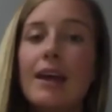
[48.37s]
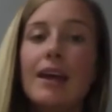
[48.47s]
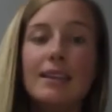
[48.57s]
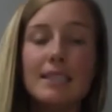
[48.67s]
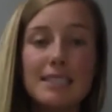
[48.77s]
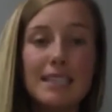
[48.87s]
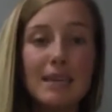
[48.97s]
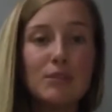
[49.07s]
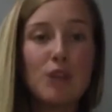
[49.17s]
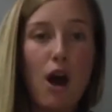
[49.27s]
This
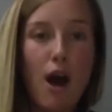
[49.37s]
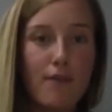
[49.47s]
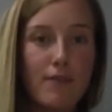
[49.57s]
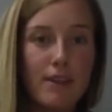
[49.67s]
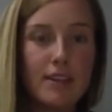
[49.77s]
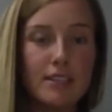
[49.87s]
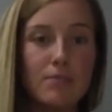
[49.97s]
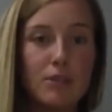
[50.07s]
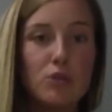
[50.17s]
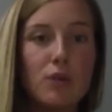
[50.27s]
seems obvious,
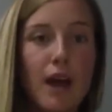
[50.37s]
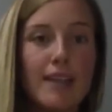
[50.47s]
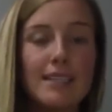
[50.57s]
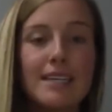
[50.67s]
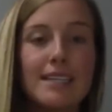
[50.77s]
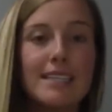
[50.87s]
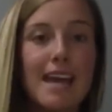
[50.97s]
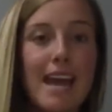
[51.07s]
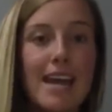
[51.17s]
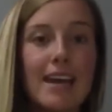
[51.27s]
but you guys,
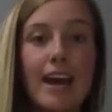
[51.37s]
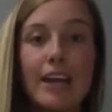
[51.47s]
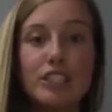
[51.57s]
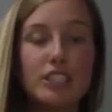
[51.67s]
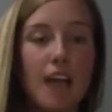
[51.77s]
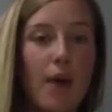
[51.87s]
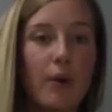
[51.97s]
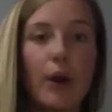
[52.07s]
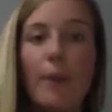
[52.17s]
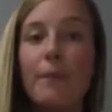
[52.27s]
take a
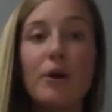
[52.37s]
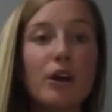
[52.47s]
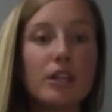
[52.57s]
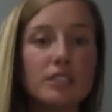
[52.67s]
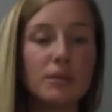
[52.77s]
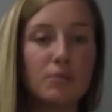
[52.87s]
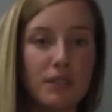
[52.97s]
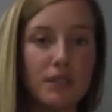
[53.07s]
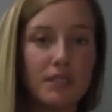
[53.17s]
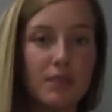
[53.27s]
shower, put on some
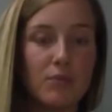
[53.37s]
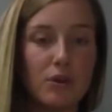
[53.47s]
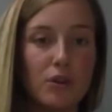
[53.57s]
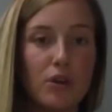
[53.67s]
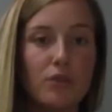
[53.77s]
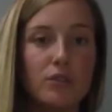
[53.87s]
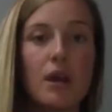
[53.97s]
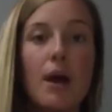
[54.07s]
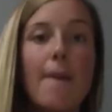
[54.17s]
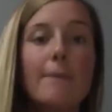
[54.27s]
presentable clothes,
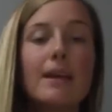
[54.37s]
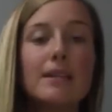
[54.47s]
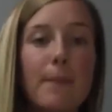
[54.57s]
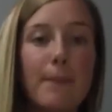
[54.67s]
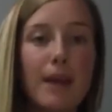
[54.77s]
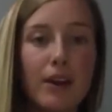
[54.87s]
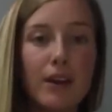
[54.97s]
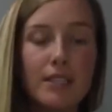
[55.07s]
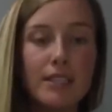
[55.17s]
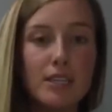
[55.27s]
because
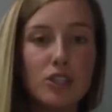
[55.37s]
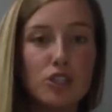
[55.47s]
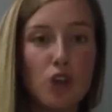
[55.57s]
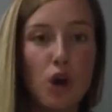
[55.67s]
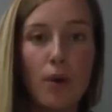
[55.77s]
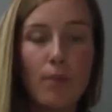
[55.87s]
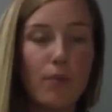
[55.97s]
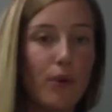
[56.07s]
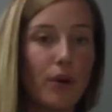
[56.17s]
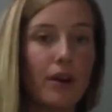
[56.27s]
appearance is so
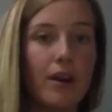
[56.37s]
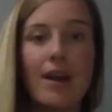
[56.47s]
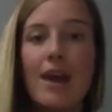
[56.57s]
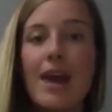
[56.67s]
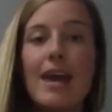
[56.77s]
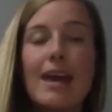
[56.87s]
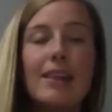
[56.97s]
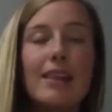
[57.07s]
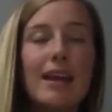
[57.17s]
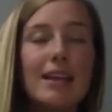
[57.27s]
important.
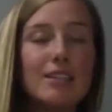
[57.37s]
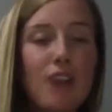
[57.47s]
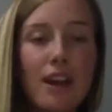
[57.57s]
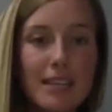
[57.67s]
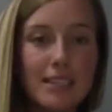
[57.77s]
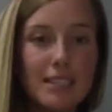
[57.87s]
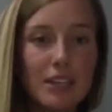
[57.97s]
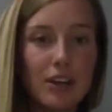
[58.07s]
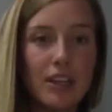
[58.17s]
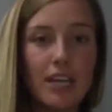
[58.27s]
It's not
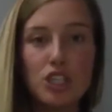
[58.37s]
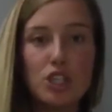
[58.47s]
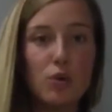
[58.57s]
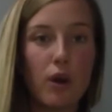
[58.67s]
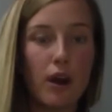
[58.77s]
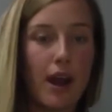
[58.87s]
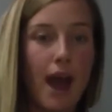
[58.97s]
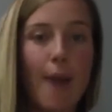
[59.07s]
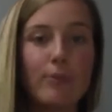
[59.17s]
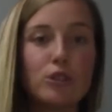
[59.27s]
necessary that you are an
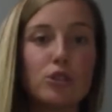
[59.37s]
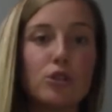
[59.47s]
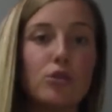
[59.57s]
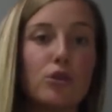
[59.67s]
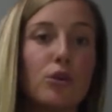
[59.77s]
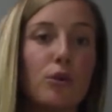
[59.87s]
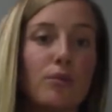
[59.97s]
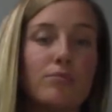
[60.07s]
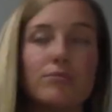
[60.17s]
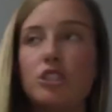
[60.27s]
absolute
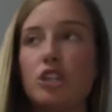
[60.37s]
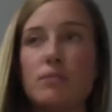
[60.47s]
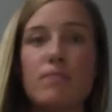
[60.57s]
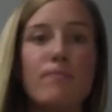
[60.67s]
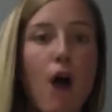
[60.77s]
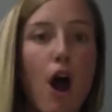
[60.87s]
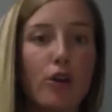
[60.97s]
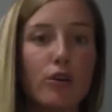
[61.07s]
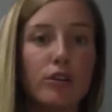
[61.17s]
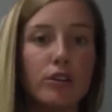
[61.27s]
just
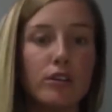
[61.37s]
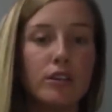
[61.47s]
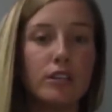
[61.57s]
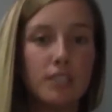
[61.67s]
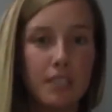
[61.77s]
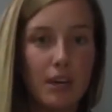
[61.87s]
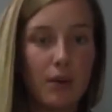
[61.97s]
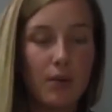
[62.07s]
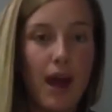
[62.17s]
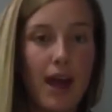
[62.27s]
model to get a
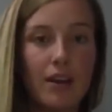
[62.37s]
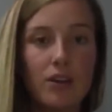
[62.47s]
ride.